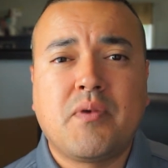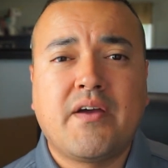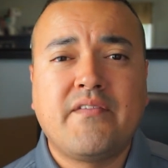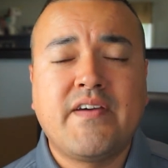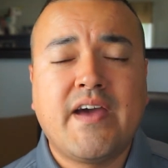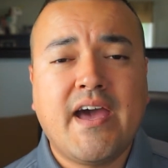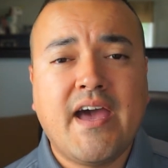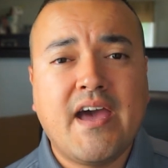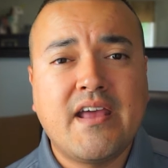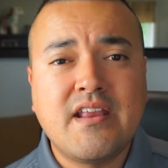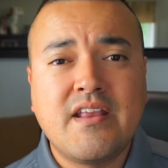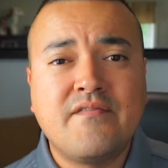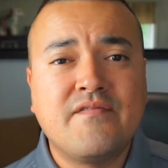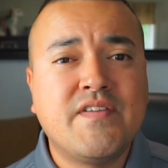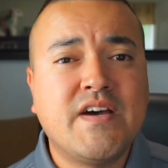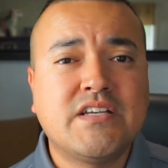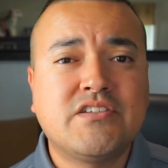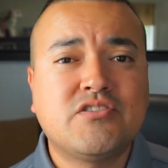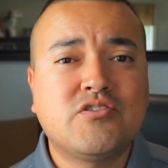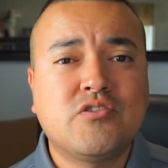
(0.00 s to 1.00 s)
I've had
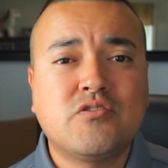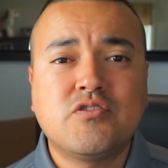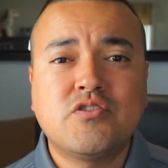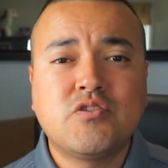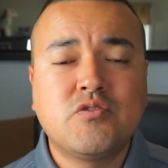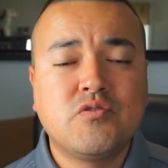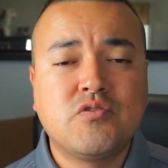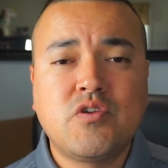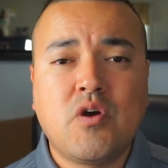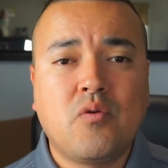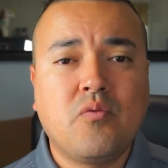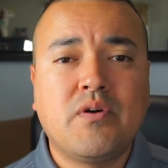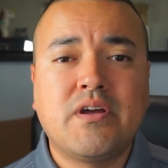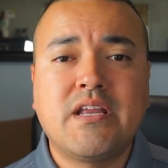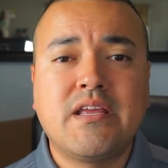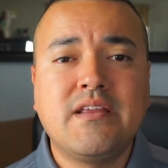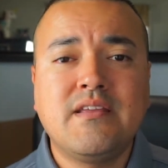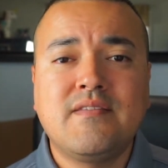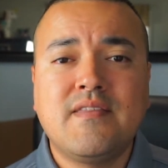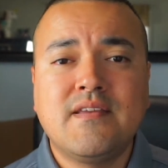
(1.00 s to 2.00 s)
investors who don't
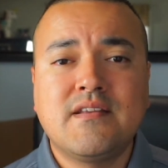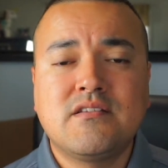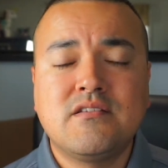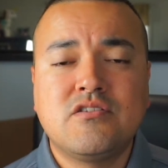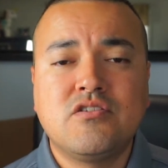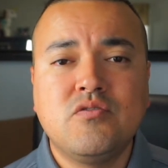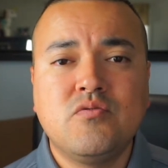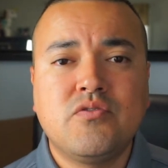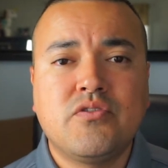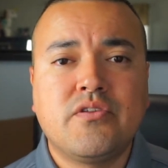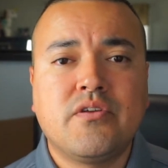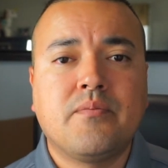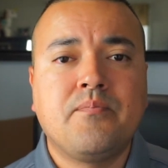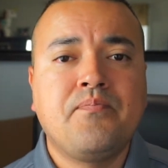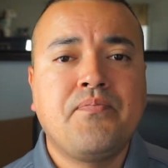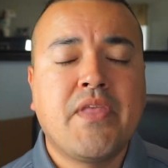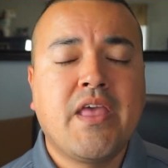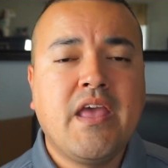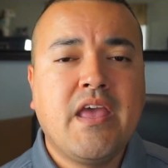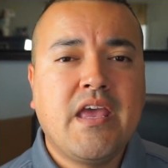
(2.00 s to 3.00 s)
want anything to do with them,